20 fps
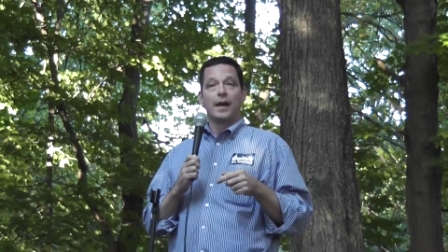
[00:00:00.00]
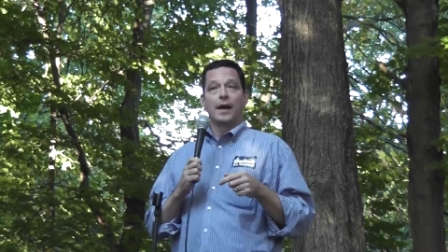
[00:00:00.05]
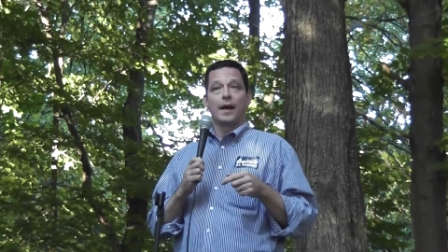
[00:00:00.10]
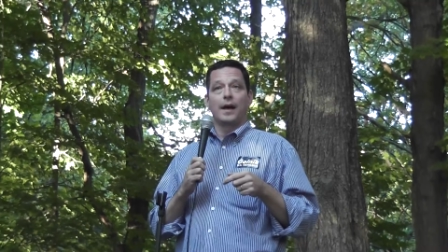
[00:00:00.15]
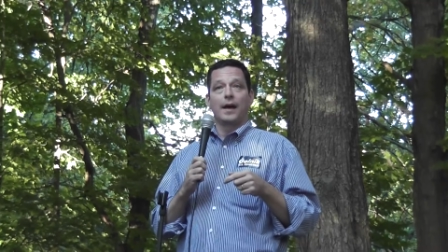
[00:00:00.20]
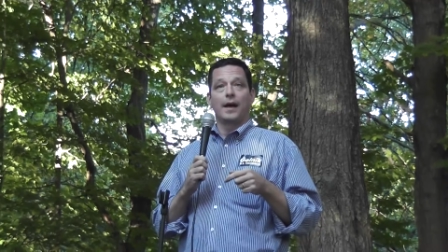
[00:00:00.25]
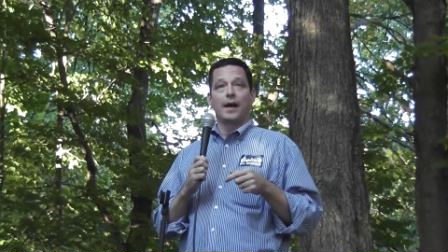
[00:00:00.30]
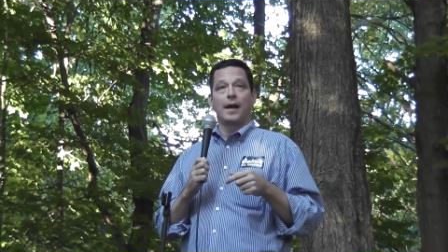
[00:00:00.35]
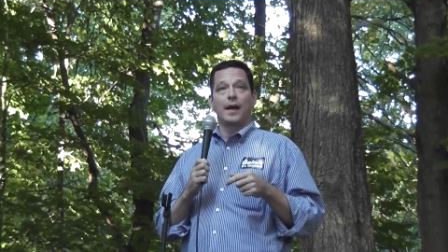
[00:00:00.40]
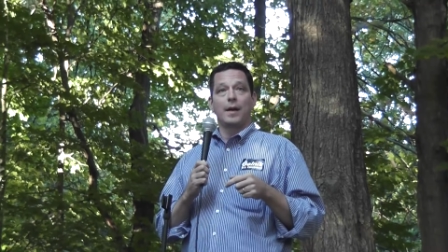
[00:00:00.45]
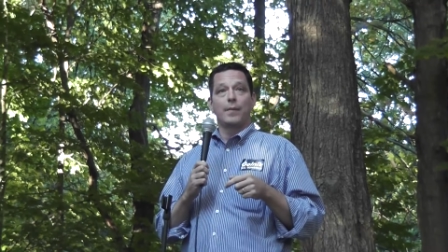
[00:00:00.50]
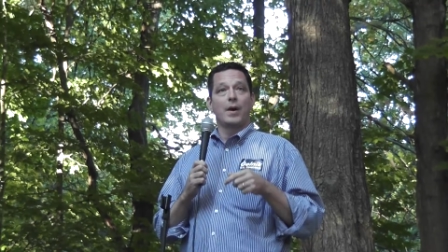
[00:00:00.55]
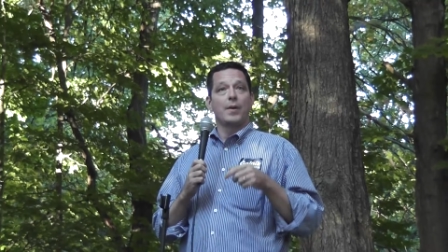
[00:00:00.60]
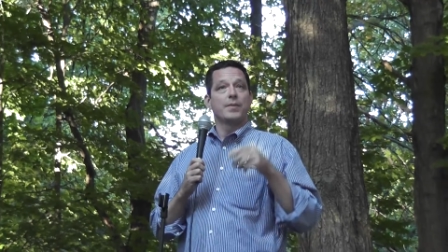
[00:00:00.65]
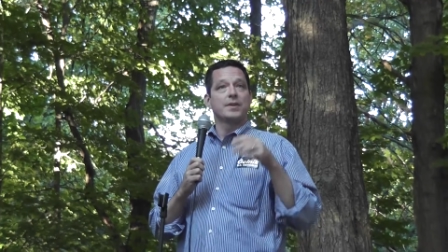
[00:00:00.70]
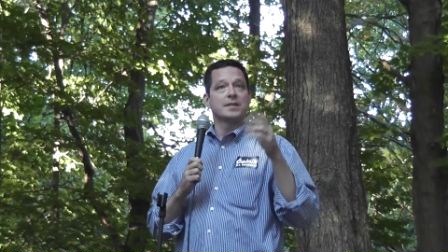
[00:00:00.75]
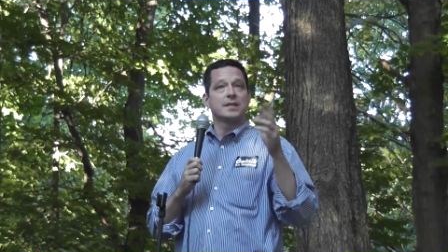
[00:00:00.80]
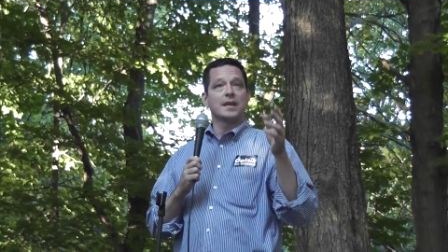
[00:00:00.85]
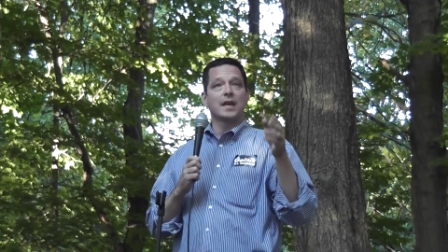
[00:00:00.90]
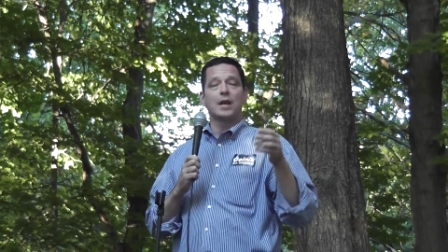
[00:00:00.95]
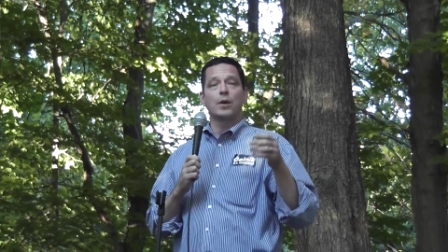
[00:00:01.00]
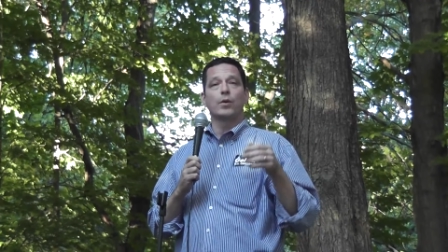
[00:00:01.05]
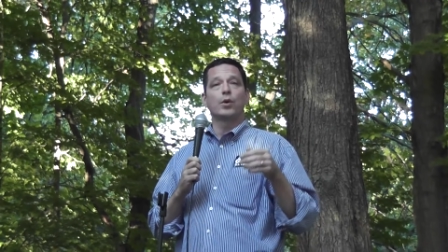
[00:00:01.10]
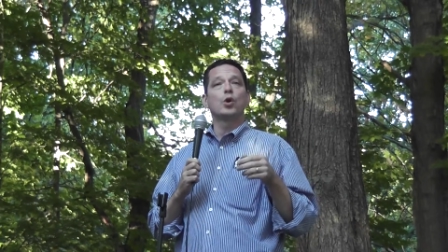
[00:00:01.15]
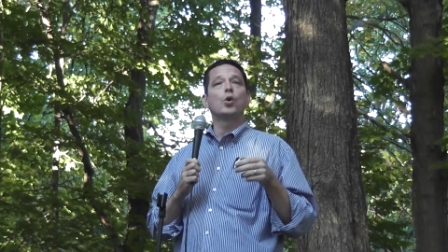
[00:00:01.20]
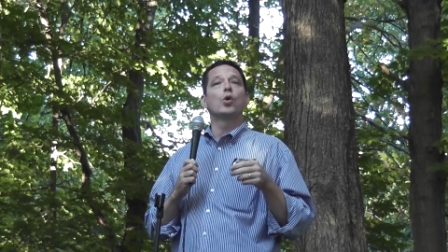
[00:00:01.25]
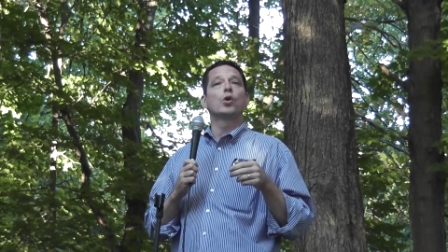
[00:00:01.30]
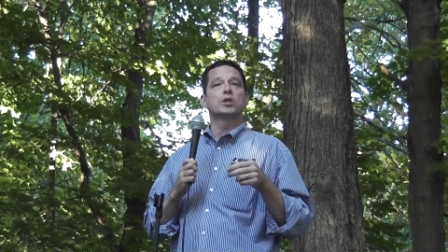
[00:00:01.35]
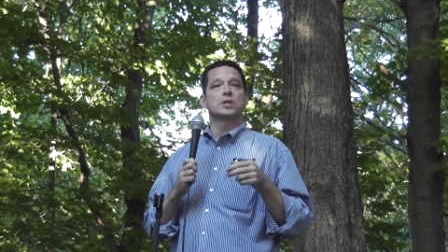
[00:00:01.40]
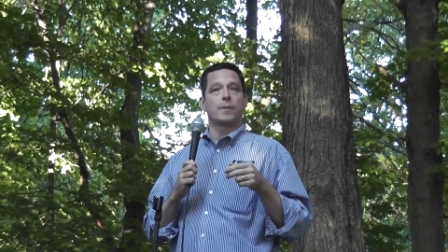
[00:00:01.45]
Uh, am I missing anyone?
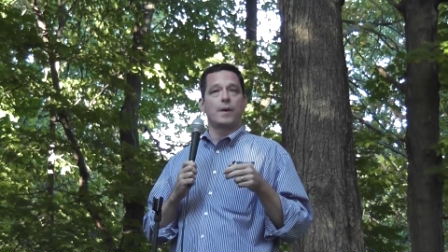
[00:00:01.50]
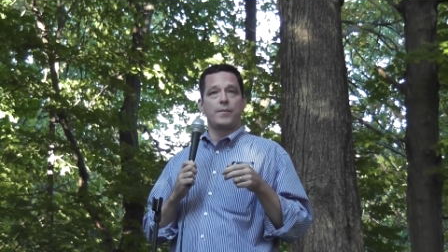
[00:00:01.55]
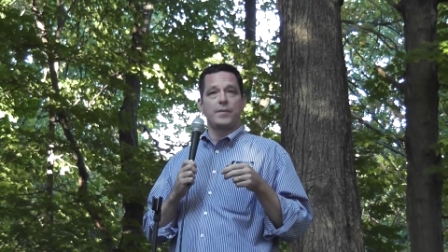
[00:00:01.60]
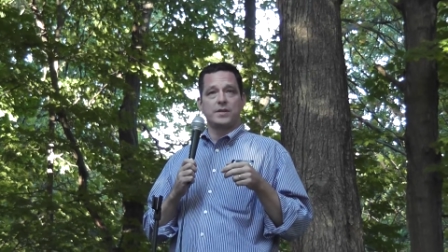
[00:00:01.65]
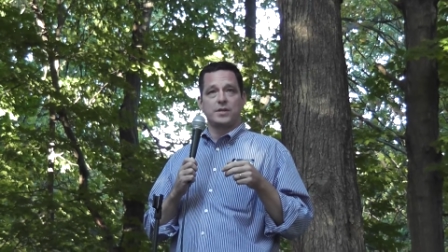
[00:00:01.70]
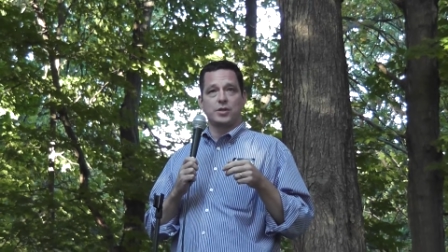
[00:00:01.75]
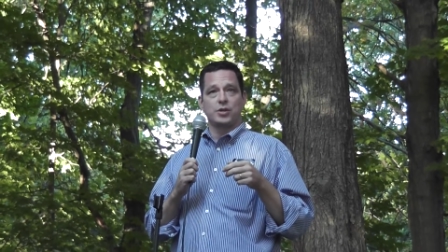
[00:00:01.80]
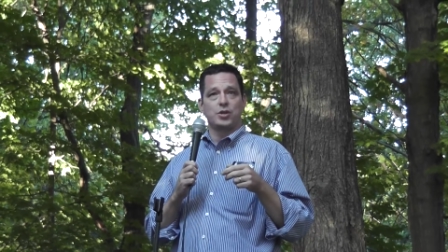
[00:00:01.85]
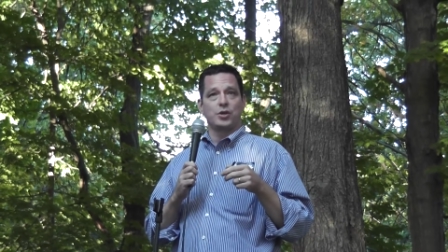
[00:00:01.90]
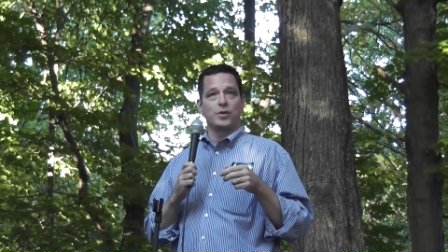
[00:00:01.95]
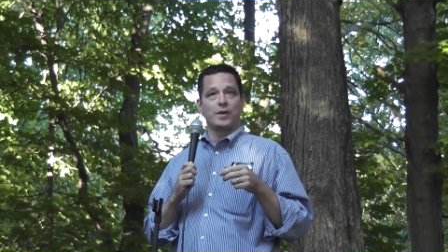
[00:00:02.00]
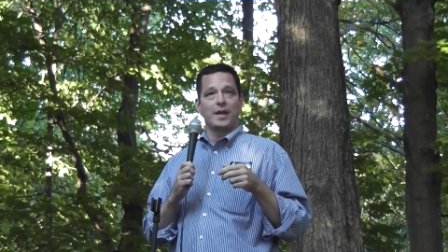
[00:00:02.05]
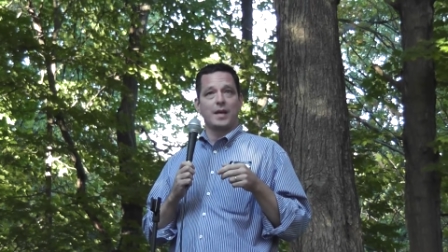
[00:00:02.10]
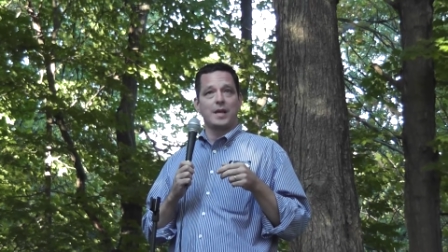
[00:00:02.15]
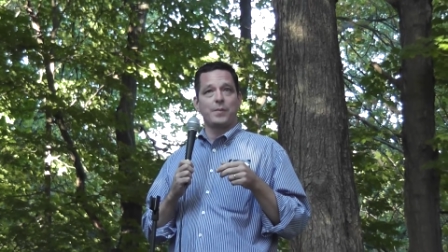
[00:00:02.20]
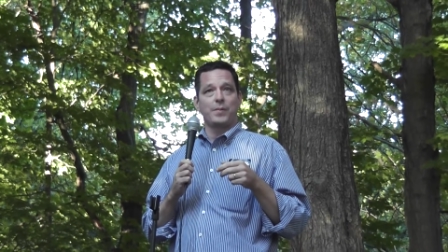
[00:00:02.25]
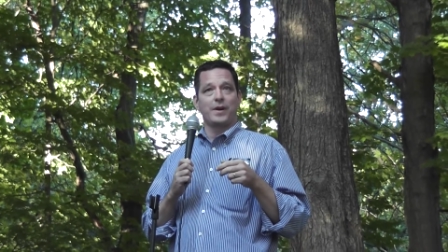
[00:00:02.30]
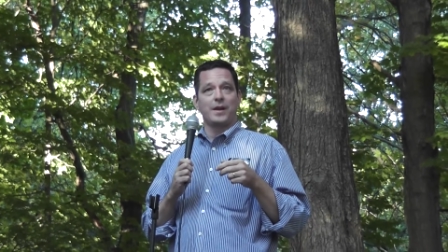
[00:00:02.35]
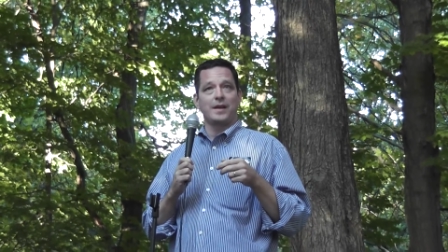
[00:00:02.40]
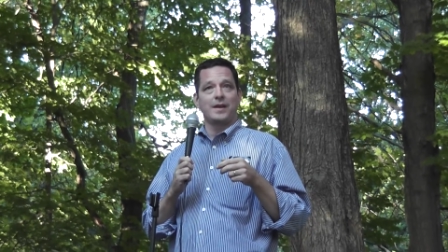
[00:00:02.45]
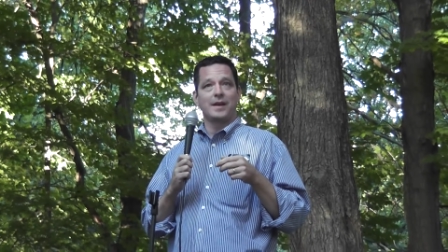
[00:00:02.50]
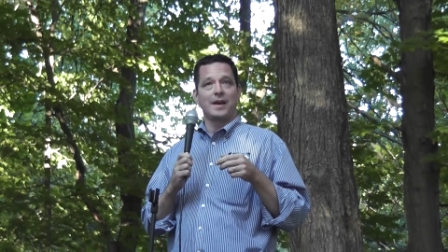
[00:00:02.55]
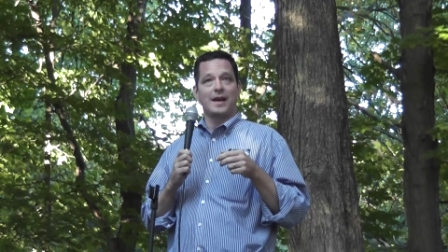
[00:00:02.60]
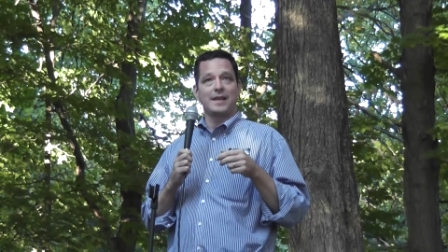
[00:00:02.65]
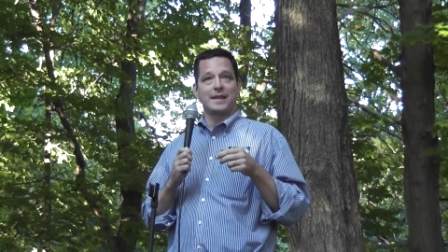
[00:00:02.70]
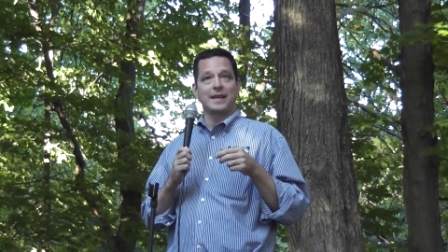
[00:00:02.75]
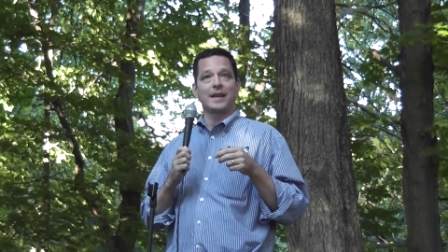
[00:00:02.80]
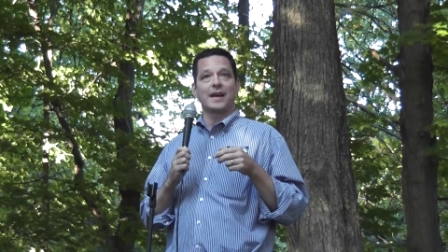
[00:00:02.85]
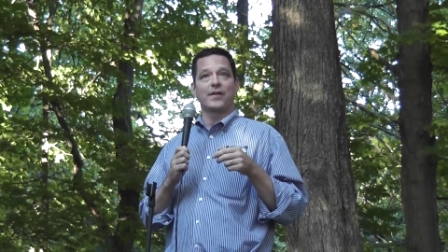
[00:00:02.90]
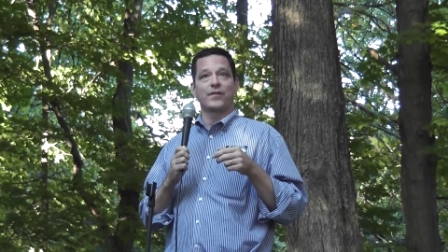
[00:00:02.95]
Who else am I missing, Judy? Anybody? I
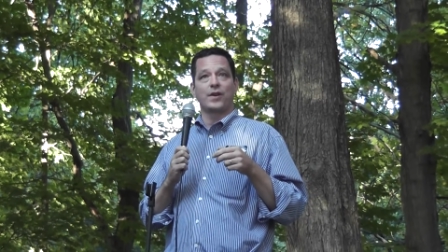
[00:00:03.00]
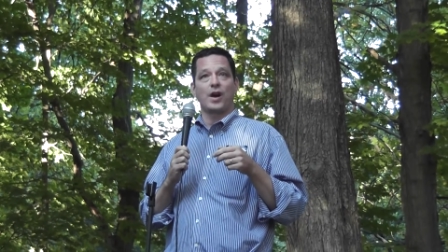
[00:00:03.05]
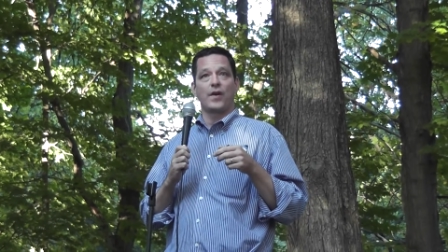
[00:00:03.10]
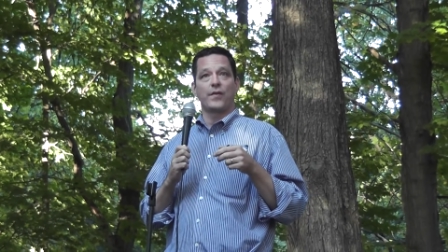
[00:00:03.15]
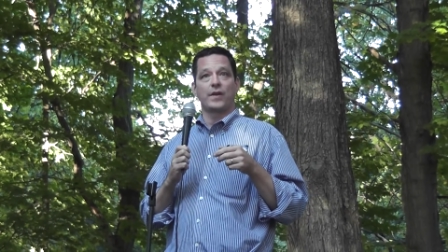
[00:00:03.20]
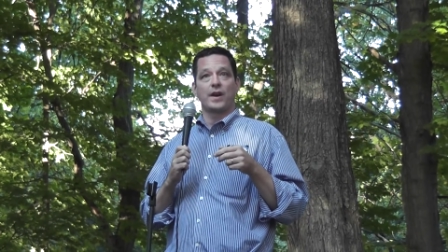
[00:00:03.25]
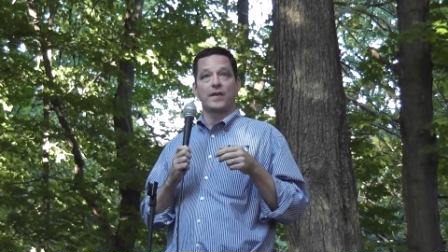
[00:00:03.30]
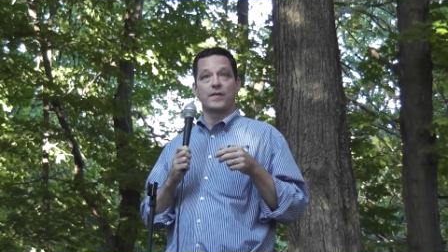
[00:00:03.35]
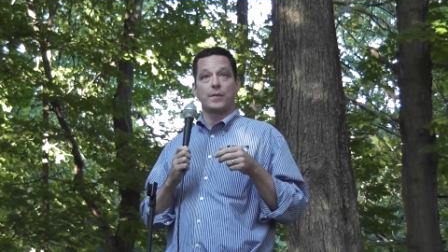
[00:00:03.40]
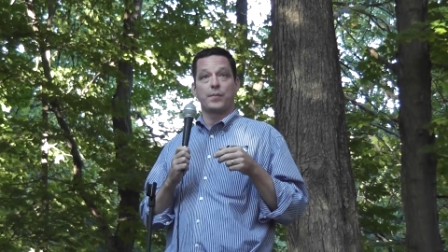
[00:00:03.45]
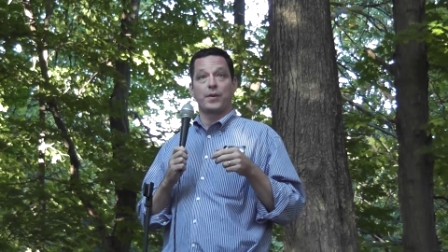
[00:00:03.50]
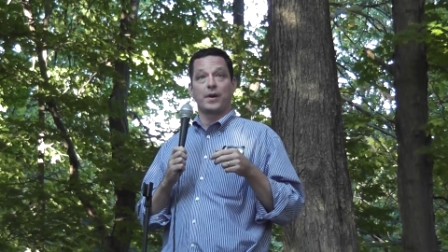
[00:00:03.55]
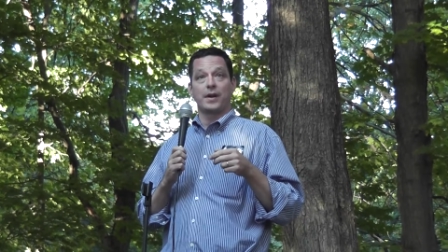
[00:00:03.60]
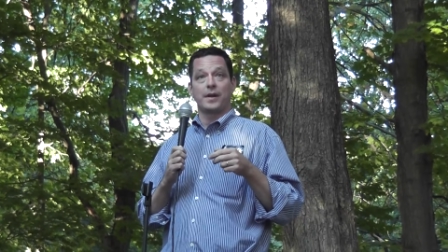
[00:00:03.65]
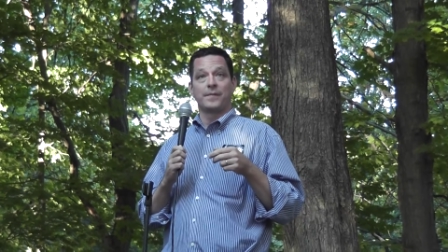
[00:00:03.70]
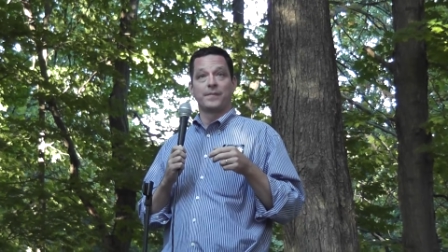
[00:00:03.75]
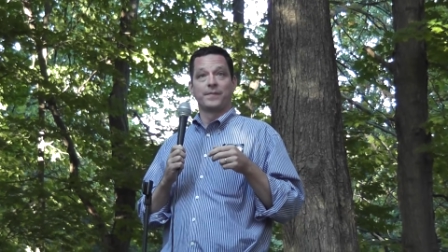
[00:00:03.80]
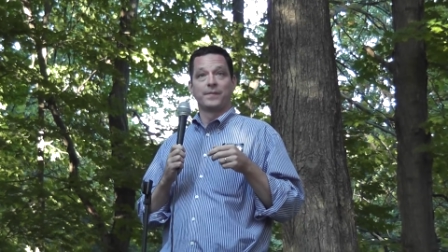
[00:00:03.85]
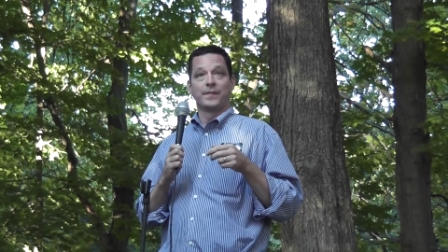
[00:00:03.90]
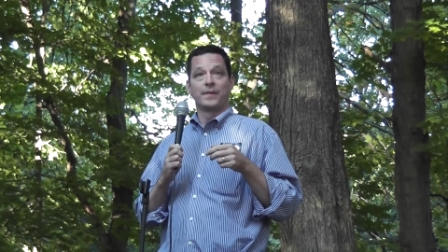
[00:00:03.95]
think I've covered everybody.